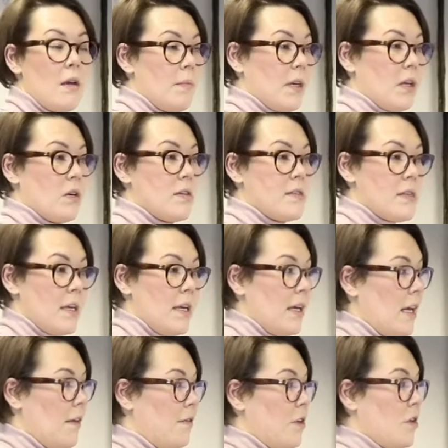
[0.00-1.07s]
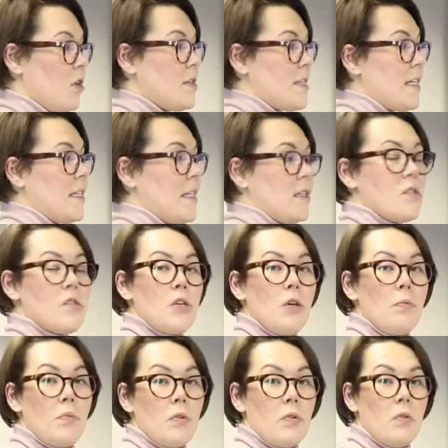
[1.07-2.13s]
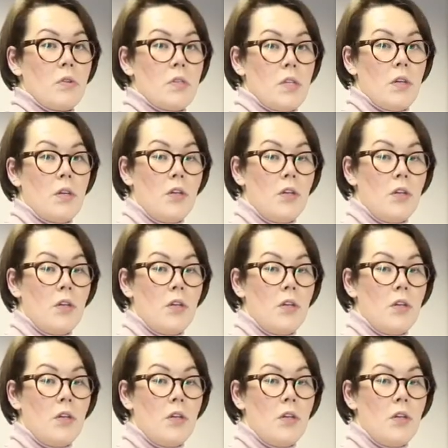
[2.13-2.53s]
because if you use anything that's too broad,